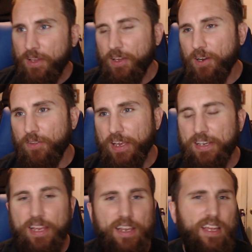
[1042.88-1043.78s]
You know, they
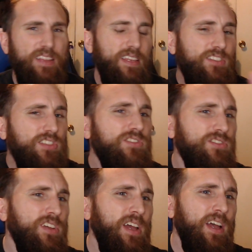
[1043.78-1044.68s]
did it. This
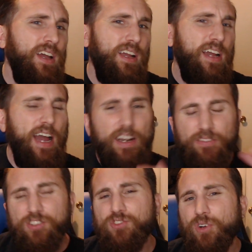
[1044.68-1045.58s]
is kind
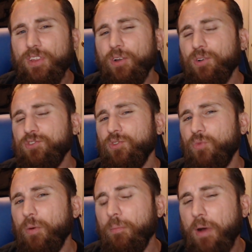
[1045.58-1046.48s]
of a song that also
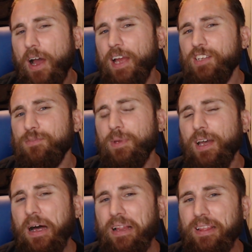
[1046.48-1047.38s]
reminds me
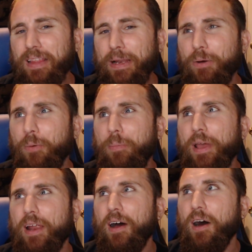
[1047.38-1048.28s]
a little
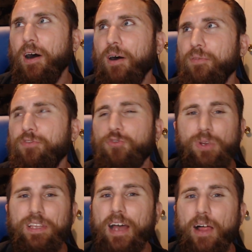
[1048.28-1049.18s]
bit of
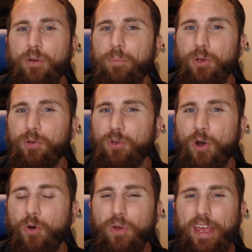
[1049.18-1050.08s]
$3 Bill,
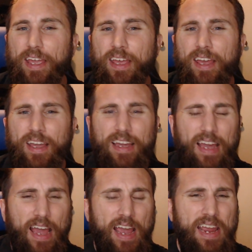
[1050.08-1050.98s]
y'all, where they
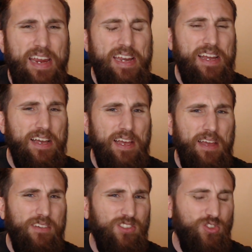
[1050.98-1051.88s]
kind of
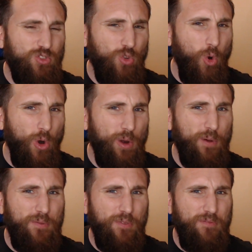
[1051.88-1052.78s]
sort
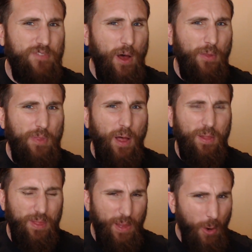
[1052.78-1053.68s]
of felt a
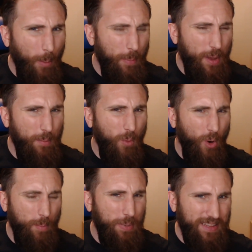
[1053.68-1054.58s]
little bit
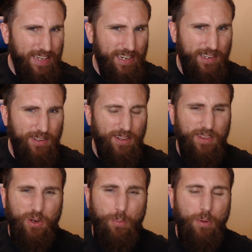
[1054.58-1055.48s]
more political, a
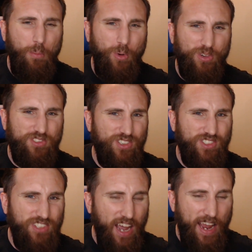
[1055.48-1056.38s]
little bit more
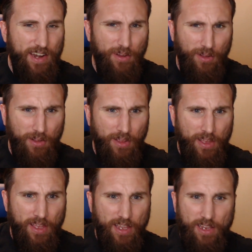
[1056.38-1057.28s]
societal.
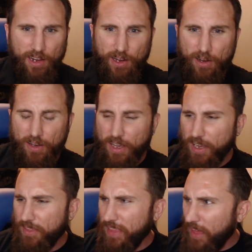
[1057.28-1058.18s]
You know,
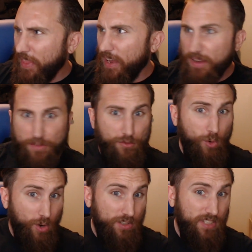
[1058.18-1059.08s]
now they, of
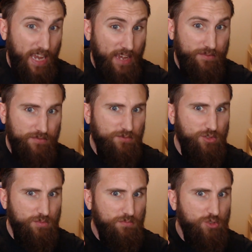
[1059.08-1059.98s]
course, have
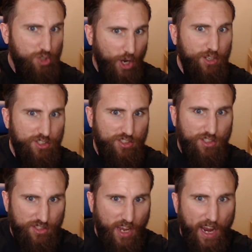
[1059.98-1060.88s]
judged
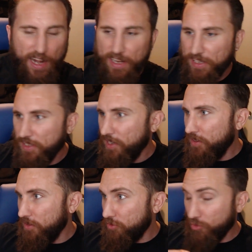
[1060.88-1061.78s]
society
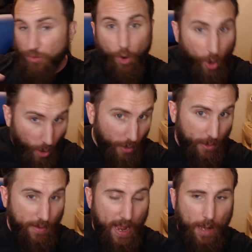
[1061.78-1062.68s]
through all
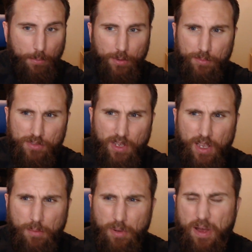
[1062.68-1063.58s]
their albums,
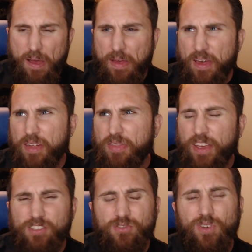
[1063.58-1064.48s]
but
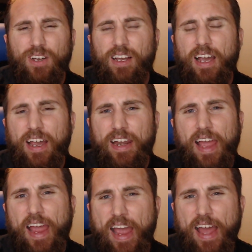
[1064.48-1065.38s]
this one kind
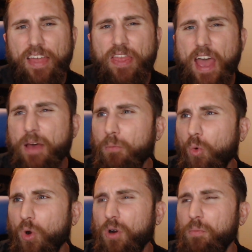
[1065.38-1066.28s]
of had that
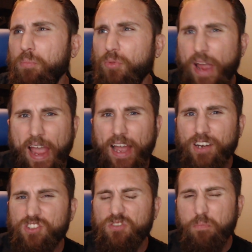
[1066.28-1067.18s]
more
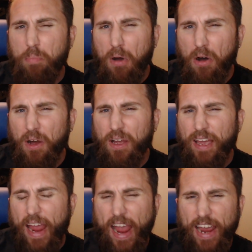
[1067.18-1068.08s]
brash
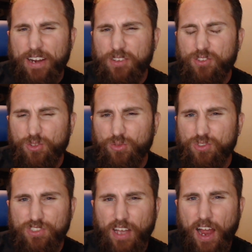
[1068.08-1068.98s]
punk
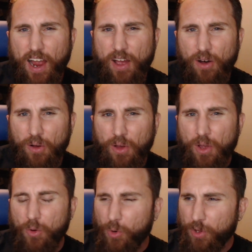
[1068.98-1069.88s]
attitude style,
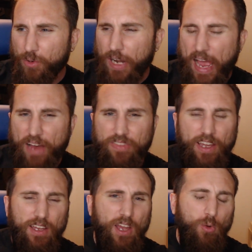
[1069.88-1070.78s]
where you would have
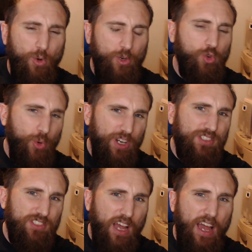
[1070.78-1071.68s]
like, we're
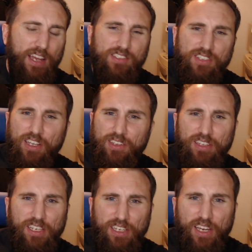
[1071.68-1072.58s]

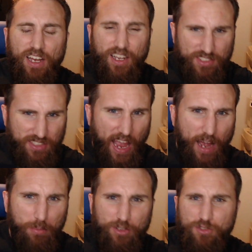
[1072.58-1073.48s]
criticizing the
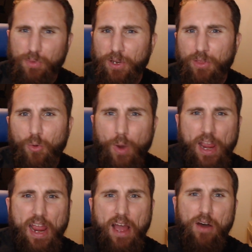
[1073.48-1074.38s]
establishment and the
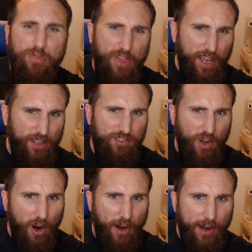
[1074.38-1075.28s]
way how things
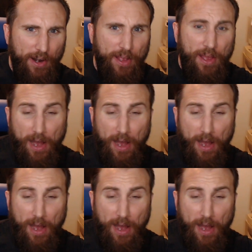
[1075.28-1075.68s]
are.